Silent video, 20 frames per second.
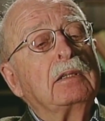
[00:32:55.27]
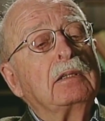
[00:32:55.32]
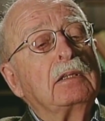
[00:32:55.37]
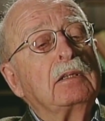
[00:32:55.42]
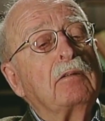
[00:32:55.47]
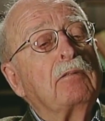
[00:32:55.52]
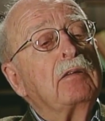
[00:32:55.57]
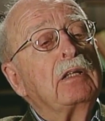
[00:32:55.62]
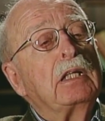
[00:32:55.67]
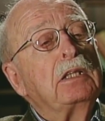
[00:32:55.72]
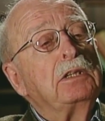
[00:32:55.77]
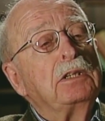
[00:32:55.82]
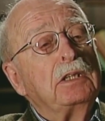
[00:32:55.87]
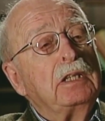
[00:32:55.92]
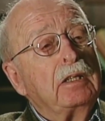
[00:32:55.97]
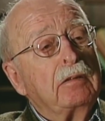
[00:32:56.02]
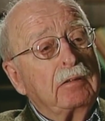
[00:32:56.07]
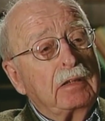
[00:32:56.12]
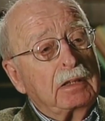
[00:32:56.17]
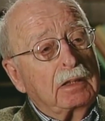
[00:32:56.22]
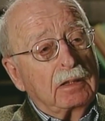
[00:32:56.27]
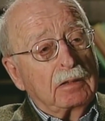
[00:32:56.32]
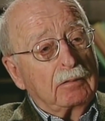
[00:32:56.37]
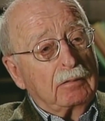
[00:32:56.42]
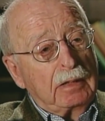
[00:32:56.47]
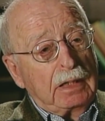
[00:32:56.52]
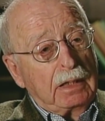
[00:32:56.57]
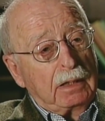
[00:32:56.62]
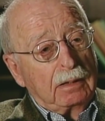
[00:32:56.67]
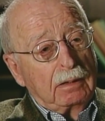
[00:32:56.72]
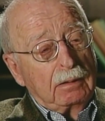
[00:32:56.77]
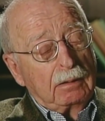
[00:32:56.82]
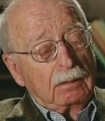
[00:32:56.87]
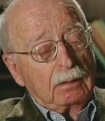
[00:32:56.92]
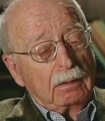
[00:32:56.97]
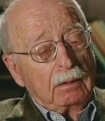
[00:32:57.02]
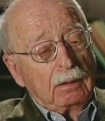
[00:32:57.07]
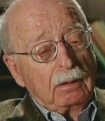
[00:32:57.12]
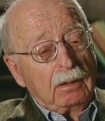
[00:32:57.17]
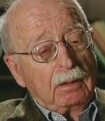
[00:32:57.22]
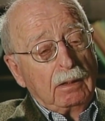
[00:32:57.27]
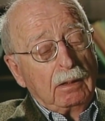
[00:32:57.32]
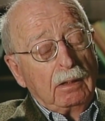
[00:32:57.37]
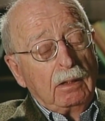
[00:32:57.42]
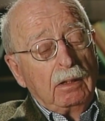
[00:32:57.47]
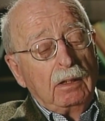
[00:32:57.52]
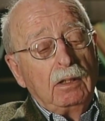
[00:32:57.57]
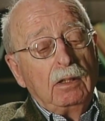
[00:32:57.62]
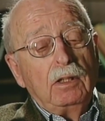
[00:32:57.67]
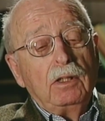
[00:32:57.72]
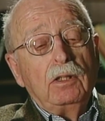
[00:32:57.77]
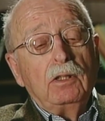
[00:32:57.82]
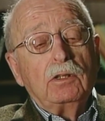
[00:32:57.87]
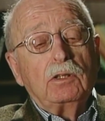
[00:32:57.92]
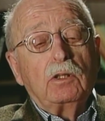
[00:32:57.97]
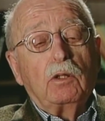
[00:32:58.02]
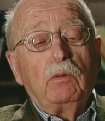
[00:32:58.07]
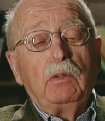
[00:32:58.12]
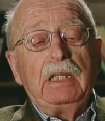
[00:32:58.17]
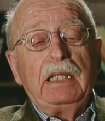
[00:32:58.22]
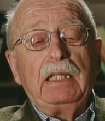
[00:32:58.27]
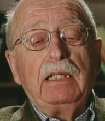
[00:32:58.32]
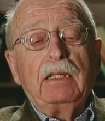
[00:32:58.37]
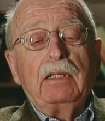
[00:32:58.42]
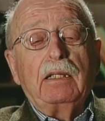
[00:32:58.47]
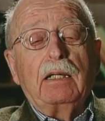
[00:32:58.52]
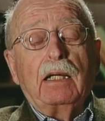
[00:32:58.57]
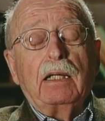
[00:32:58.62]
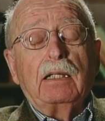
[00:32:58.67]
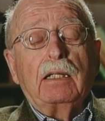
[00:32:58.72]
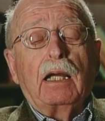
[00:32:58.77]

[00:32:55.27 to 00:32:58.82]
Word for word: a civil engineering degree. So he